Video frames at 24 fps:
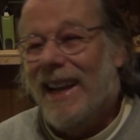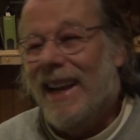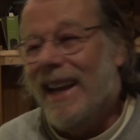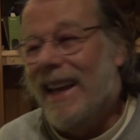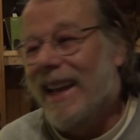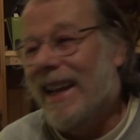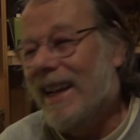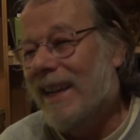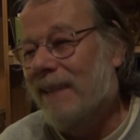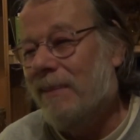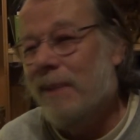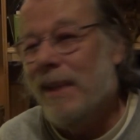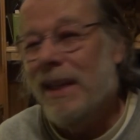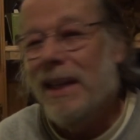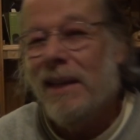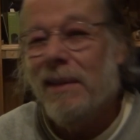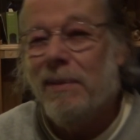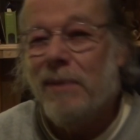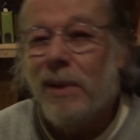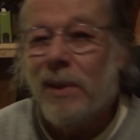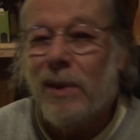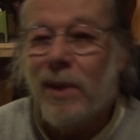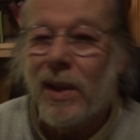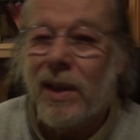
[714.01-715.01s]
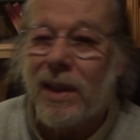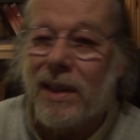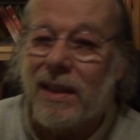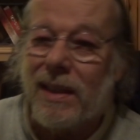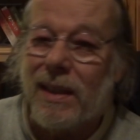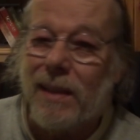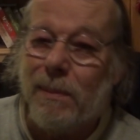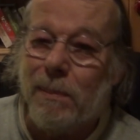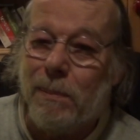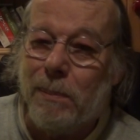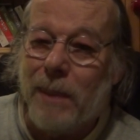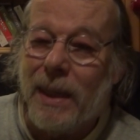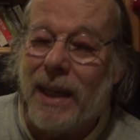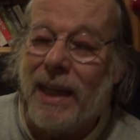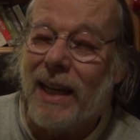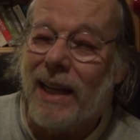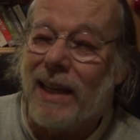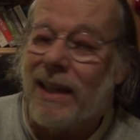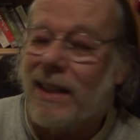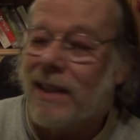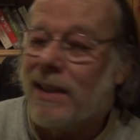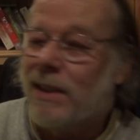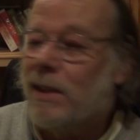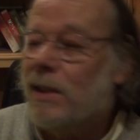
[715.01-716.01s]
I mean, if you look at the
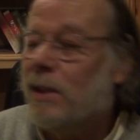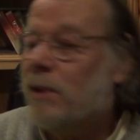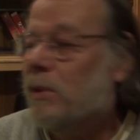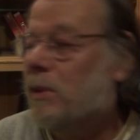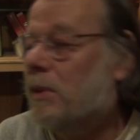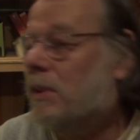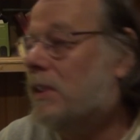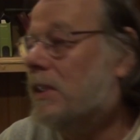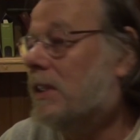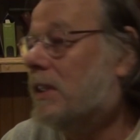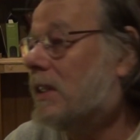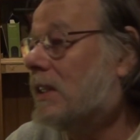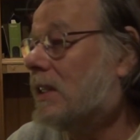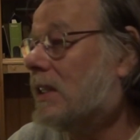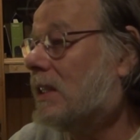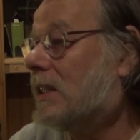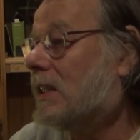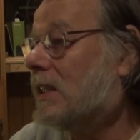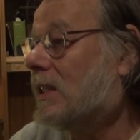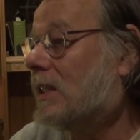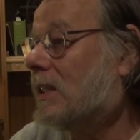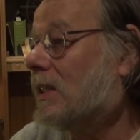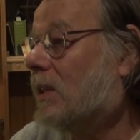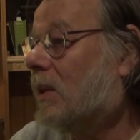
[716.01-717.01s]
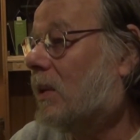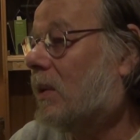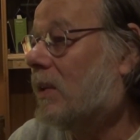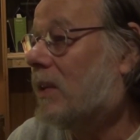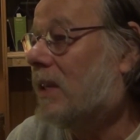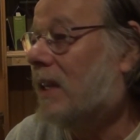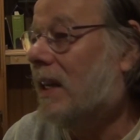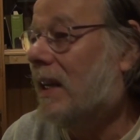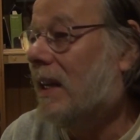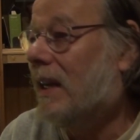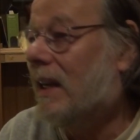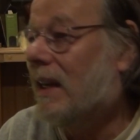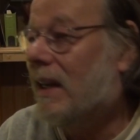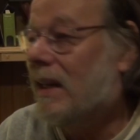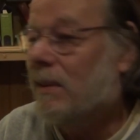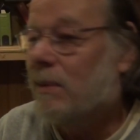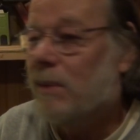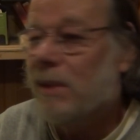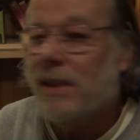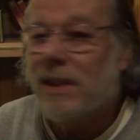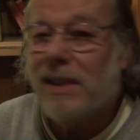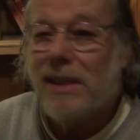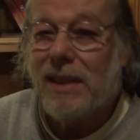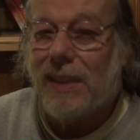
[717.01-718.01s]
Beatitudes, you're going to go, okay, I
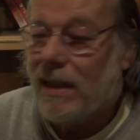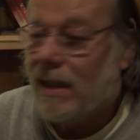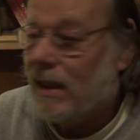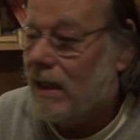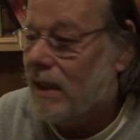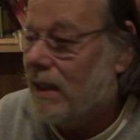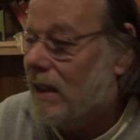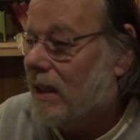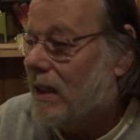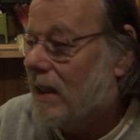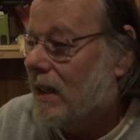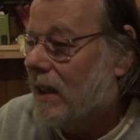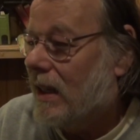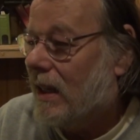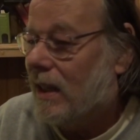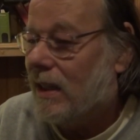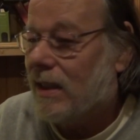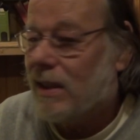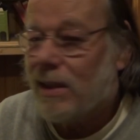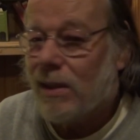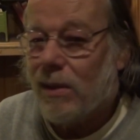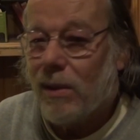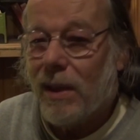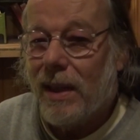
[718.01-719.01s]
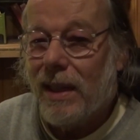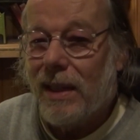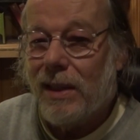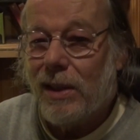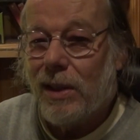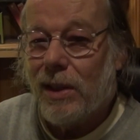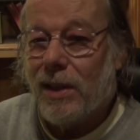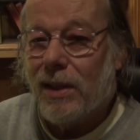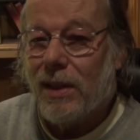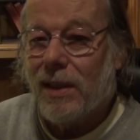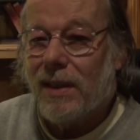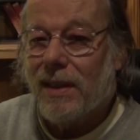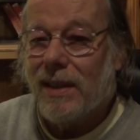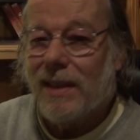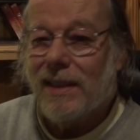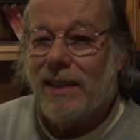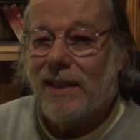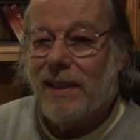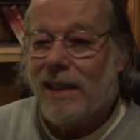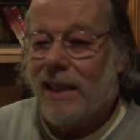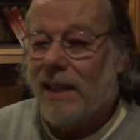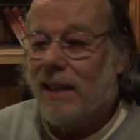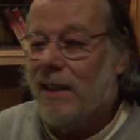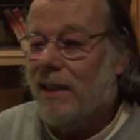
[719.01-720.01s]
was a stranger,
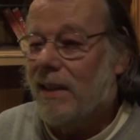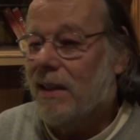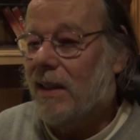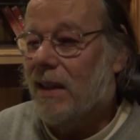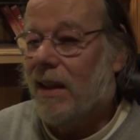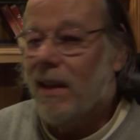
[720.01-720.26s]
and then you